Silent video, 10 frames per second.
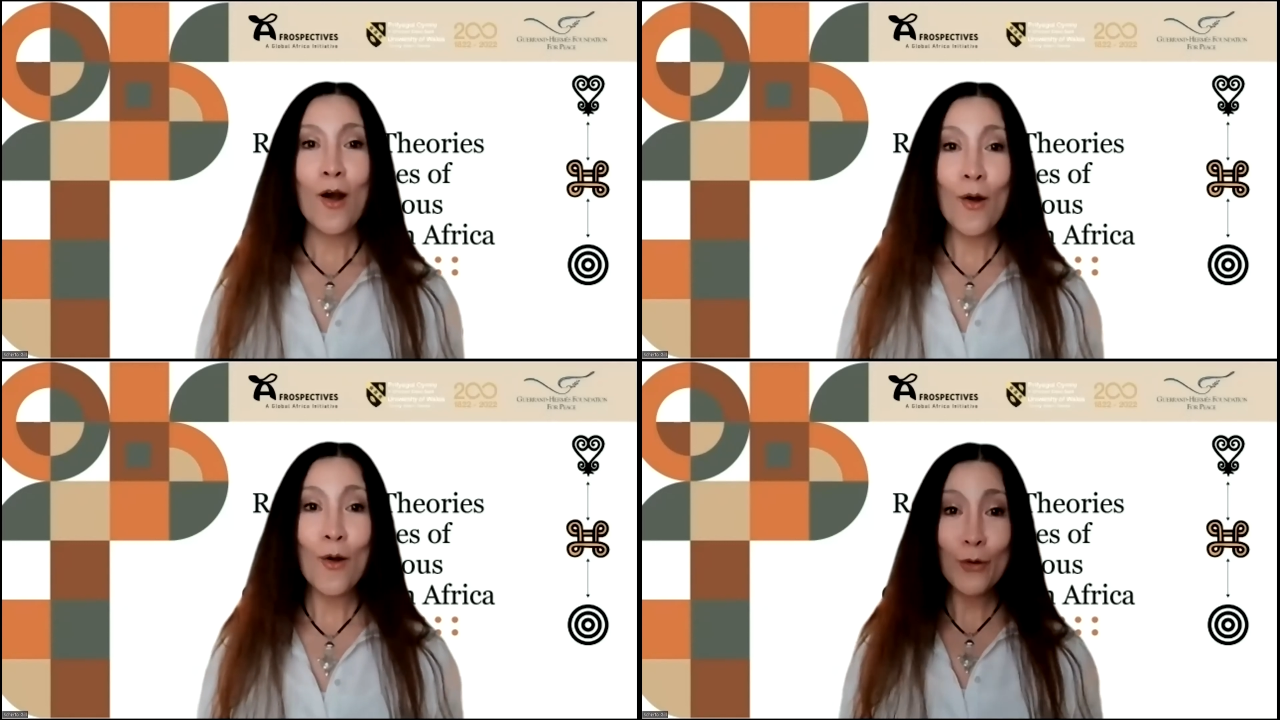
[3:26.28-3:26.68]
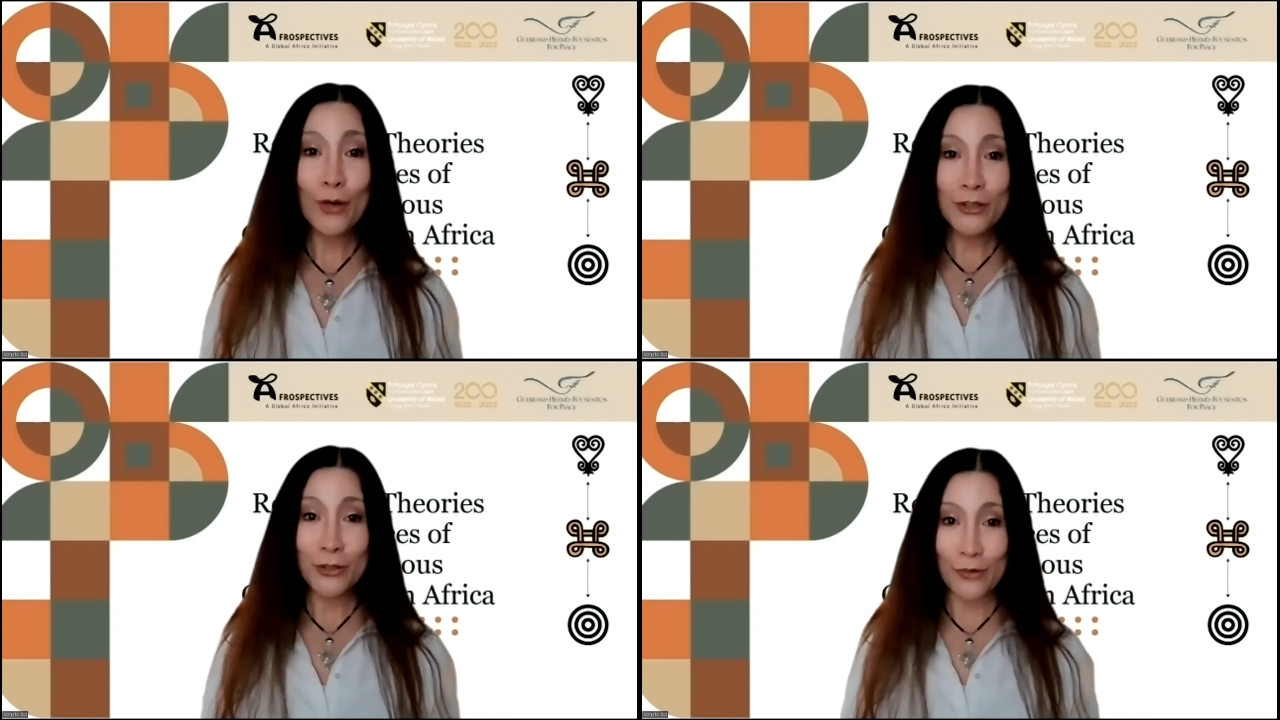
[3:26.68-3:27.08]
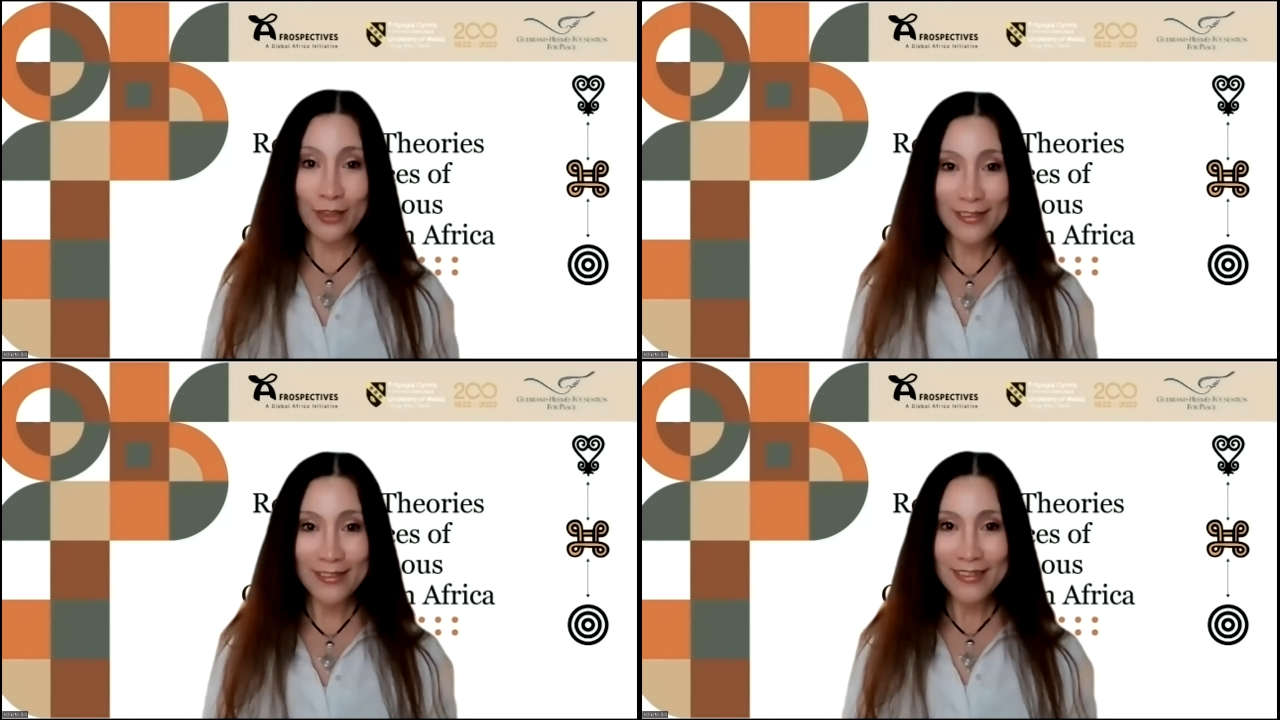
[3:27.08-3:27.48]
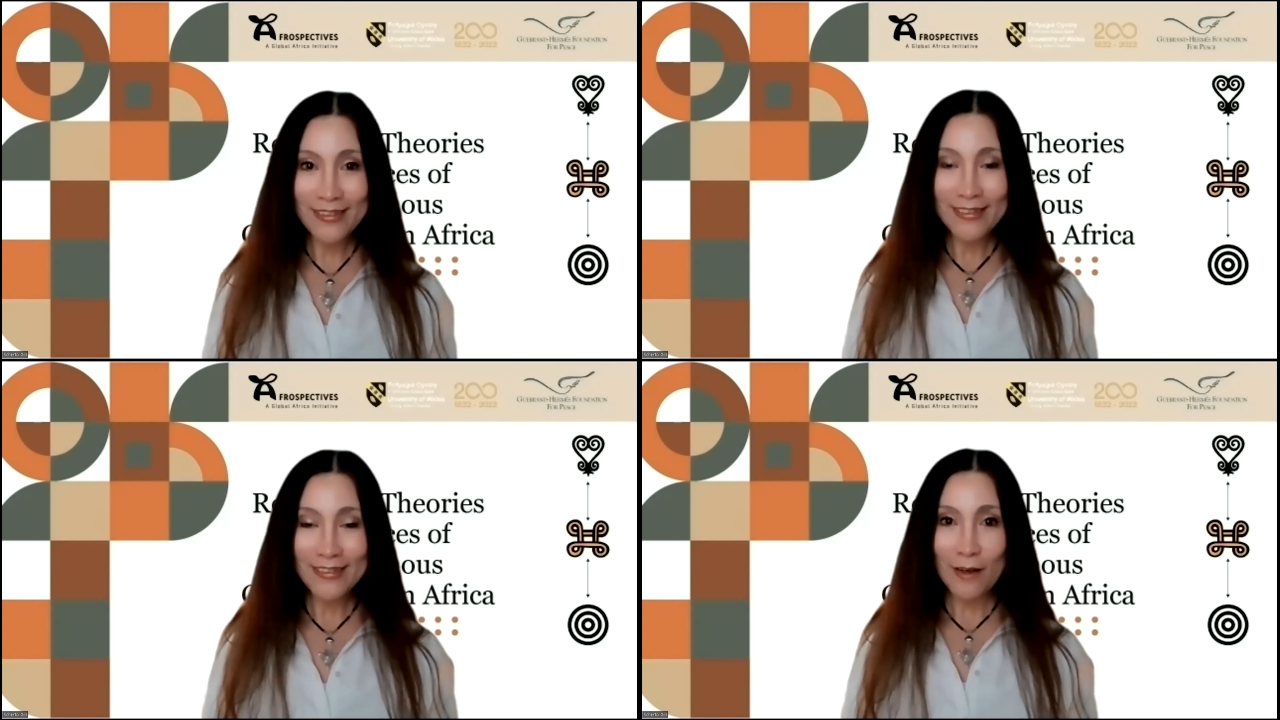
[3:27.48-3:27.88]
oraturist,
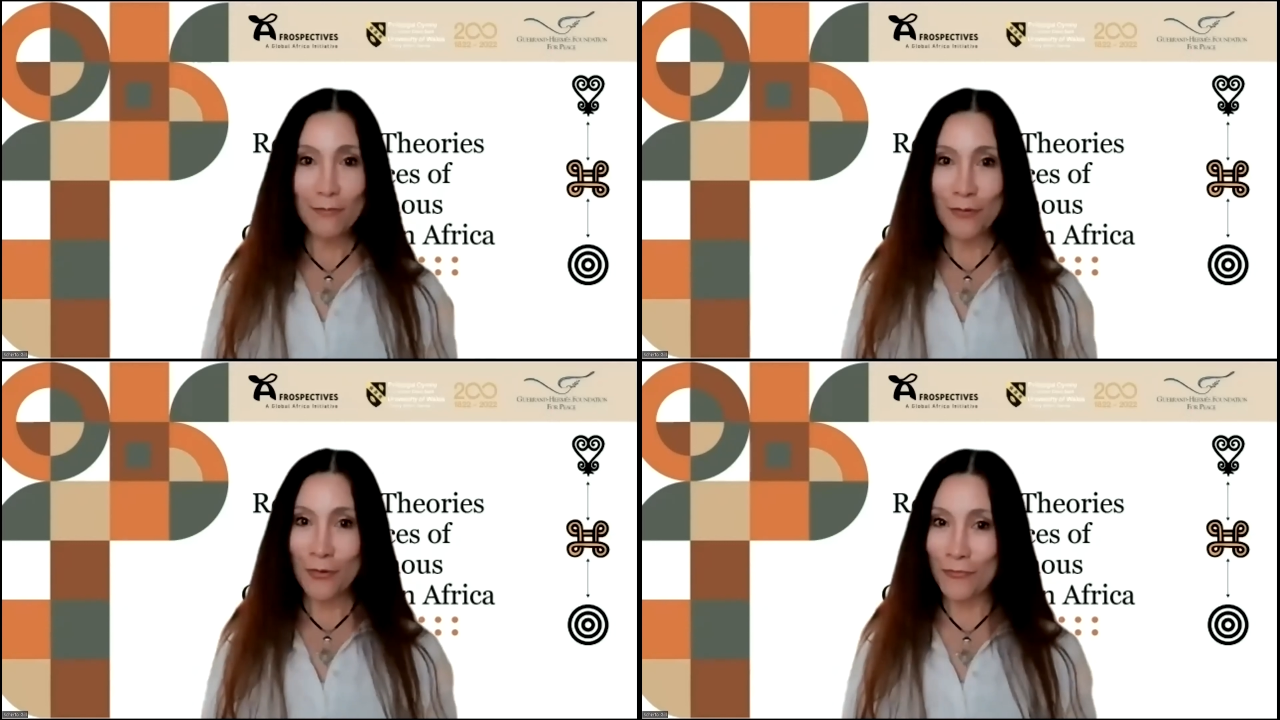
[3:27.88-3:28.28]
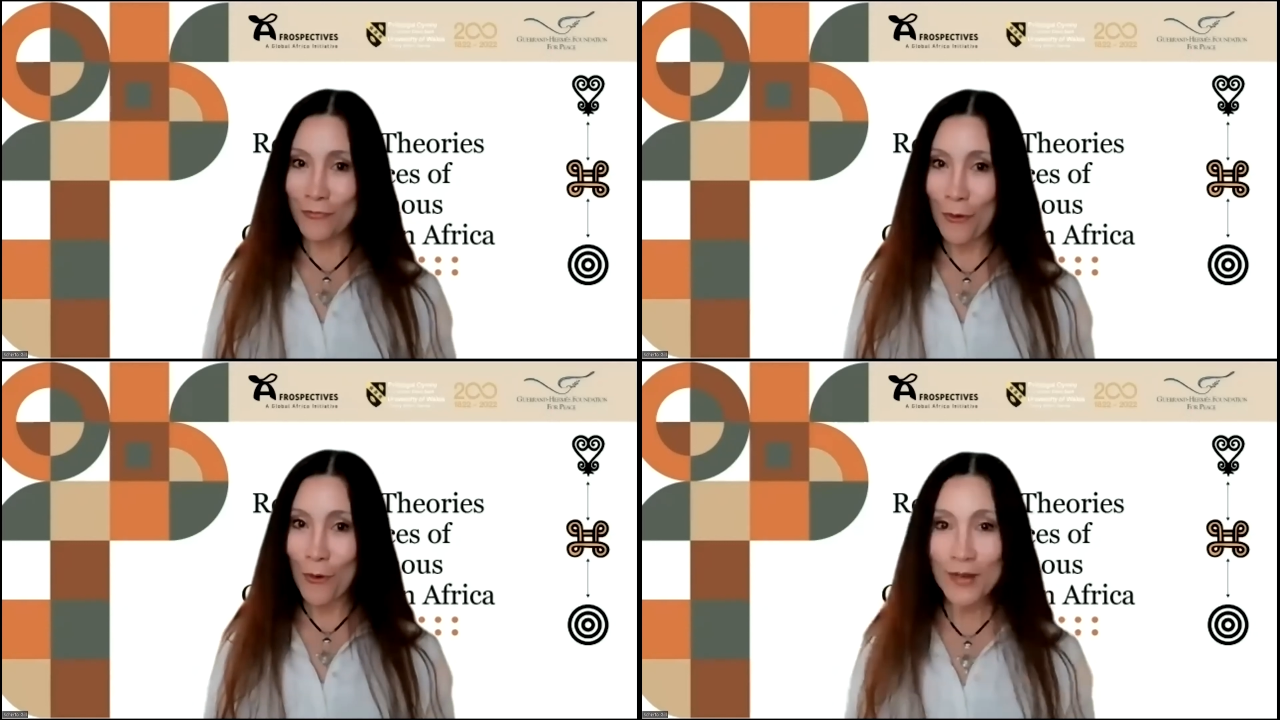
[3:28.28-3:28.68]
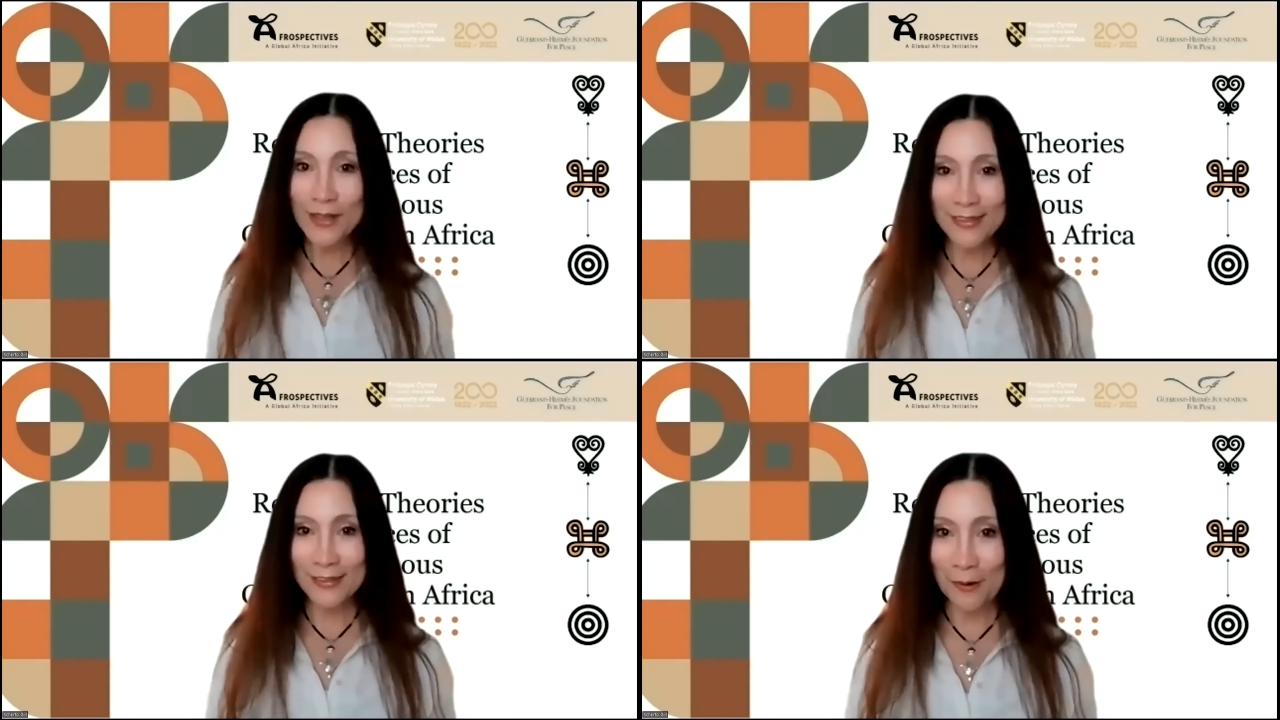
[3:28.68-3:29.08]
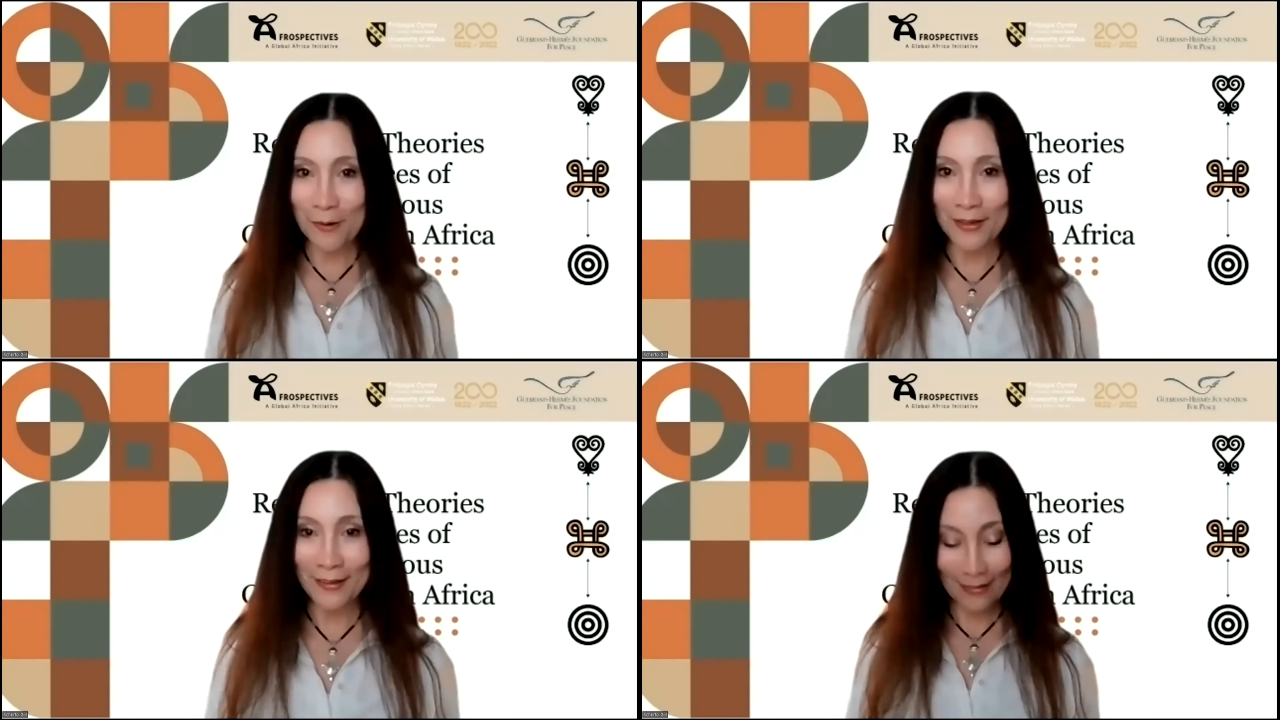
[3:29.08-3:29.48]
a performance
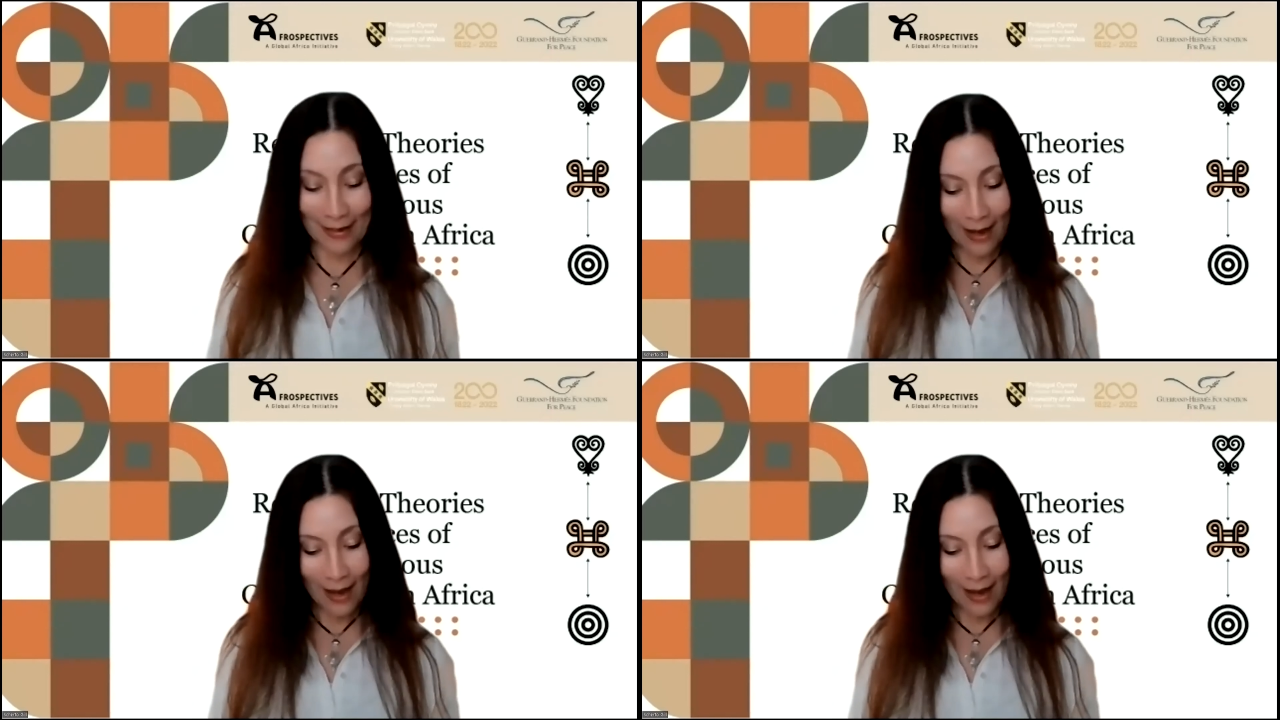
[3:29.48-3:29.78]
scholar,